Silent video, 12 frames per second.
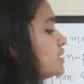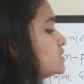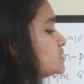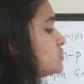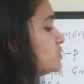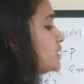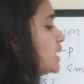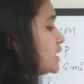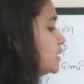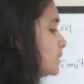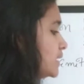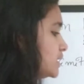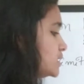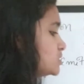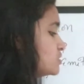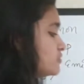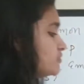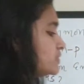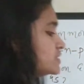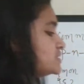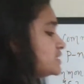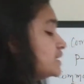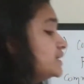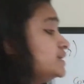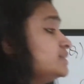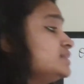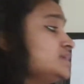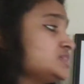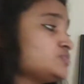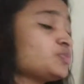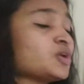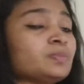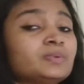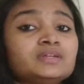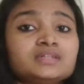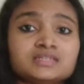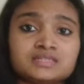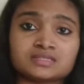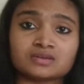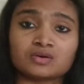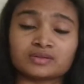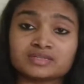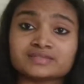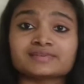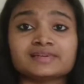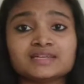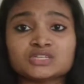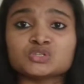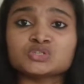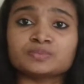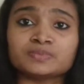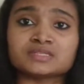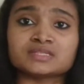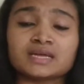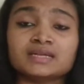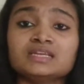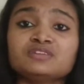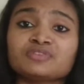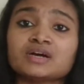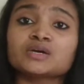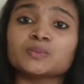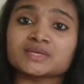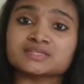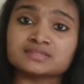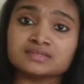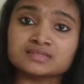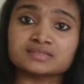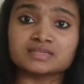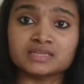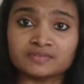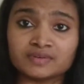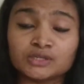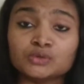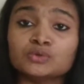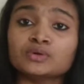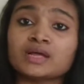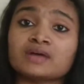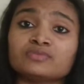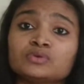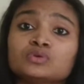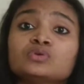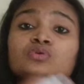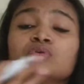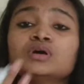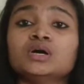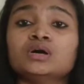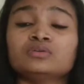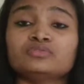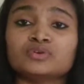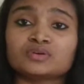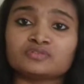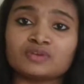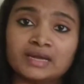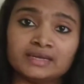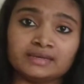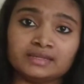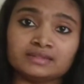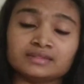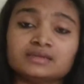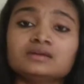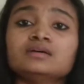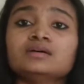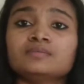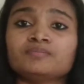So, the advantage of studying these properties or this relationship is that if a question is given, you don't have to go for finding the